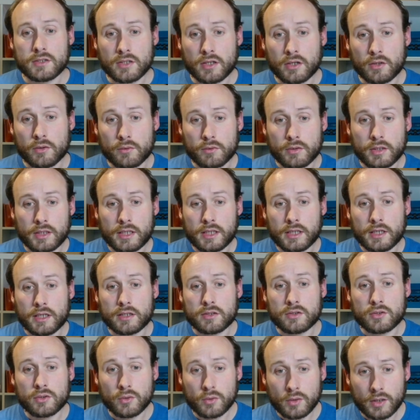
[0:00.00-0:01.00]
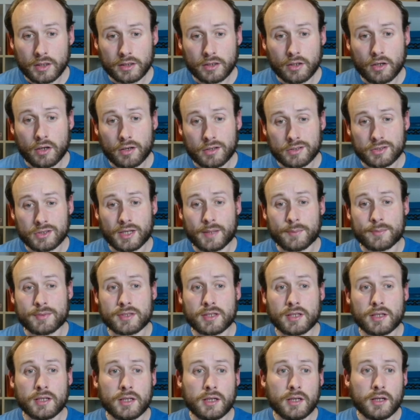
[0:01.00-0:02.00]
So the two color
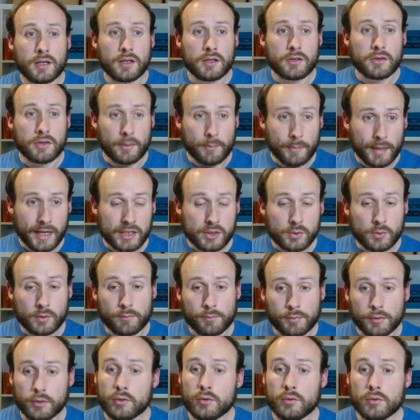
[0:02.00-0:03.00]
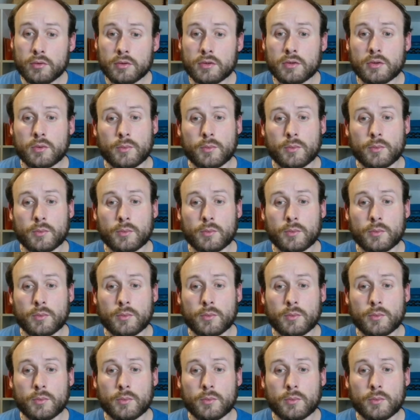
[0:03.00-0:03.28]
archetypes that match with blue,